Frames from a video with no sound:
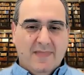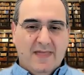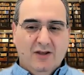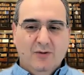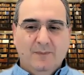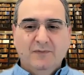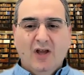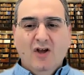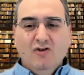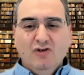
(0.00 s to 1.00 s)
Thank you.
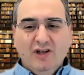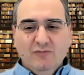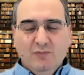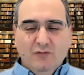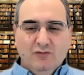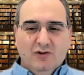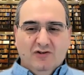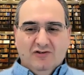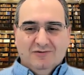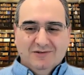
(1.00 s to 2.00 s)
So let's move to a
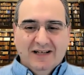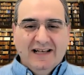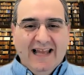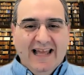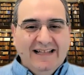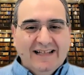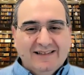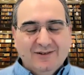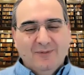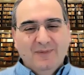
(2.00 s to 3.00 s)

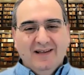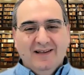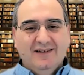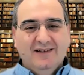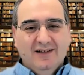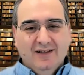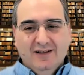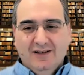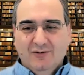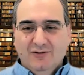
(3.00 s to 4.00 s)
related topic. I
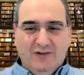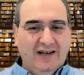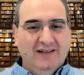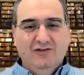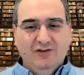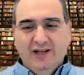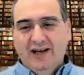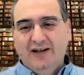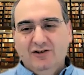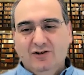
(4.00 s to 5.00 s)
was very interested in an
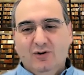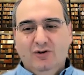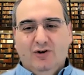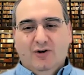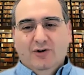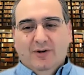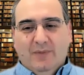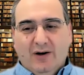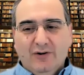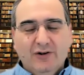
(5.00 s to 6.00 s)
article you wrote
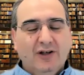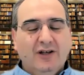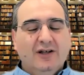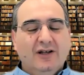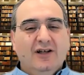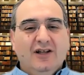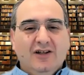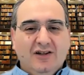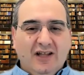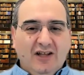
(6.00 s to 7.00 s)
about
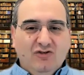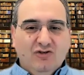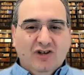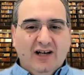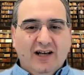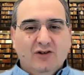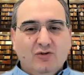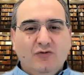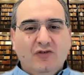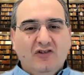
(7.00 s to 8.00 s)
the issues related
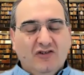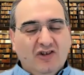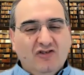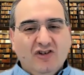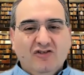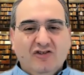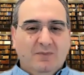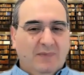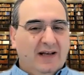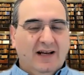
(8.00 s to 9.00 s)
to physicians
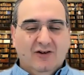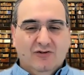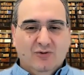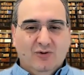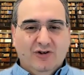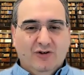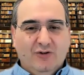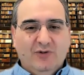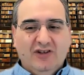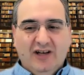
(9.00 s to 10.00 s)
and medical schools and
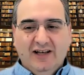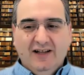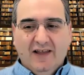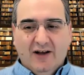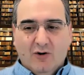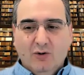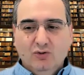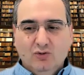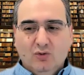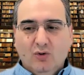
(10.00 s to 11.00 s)
hospitals creating their own
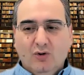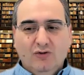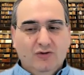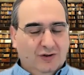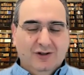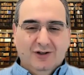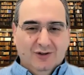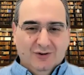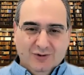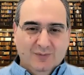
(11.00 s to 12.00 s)
tools
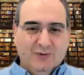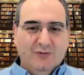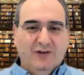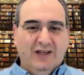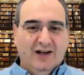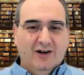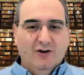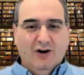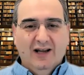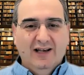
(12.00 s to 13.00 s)
to improve care
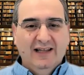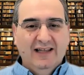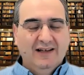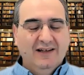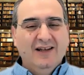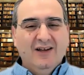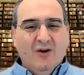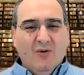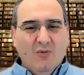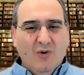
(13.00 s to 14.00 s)
locally, and
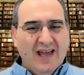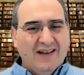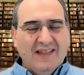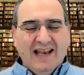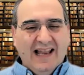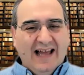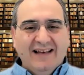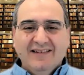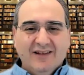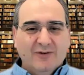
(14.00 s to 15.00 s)
where the
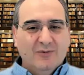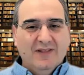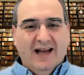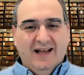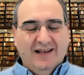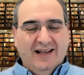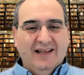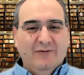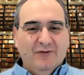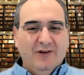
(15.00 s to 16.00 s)
lines are with that. Like
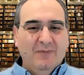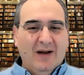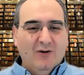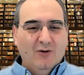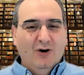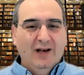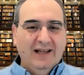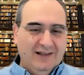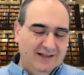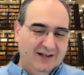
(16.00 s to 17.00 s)
if my
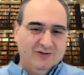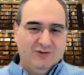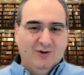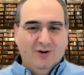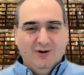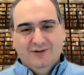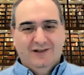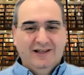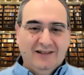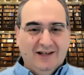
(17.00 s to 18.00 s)
colleague next door,
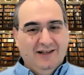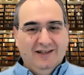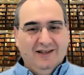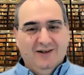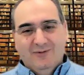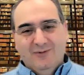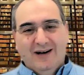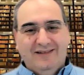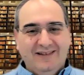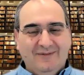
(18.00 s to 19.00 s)
literally here, who
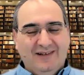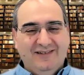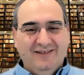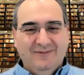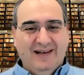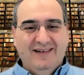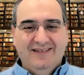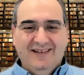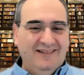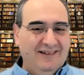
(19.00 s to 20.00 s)
works in emergency
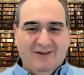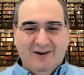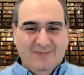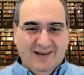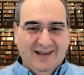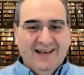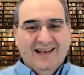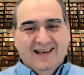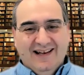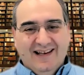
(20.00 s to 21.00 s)
medicine, is developing
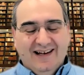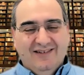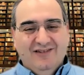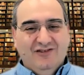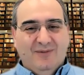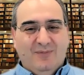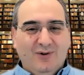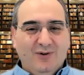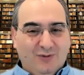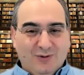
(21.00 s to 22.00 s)
clinical decision
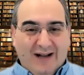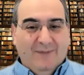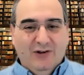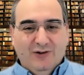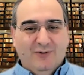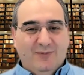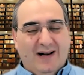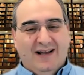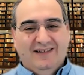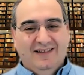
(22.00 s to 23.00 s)
support to help his own
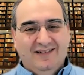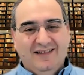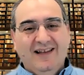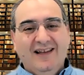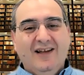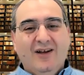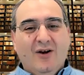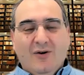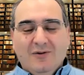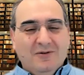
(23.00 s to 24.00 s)
practice,
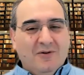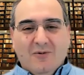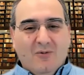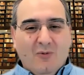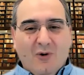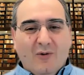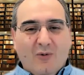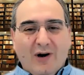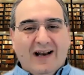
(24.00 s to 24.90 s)
what